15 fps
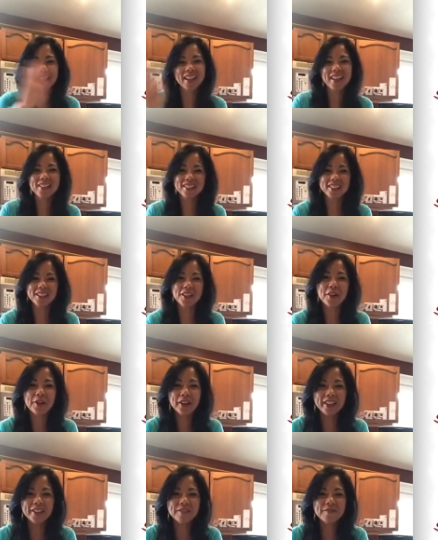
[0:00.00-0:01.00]
how's it
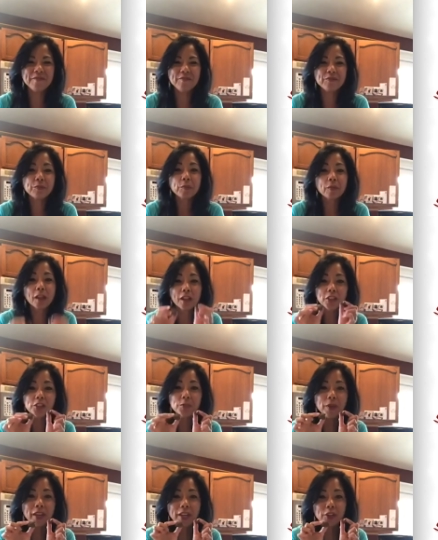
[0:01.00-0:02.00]
going? I
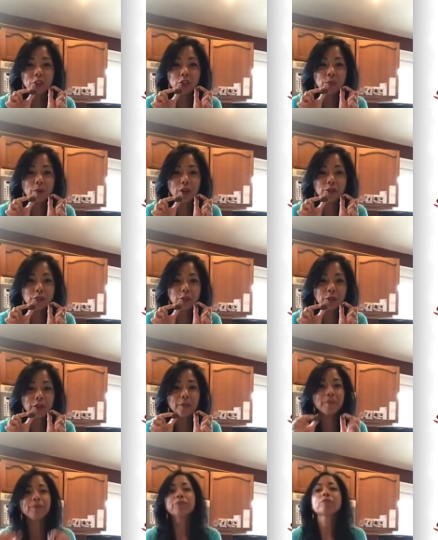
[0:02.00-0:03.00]
just made energy balls, Tony.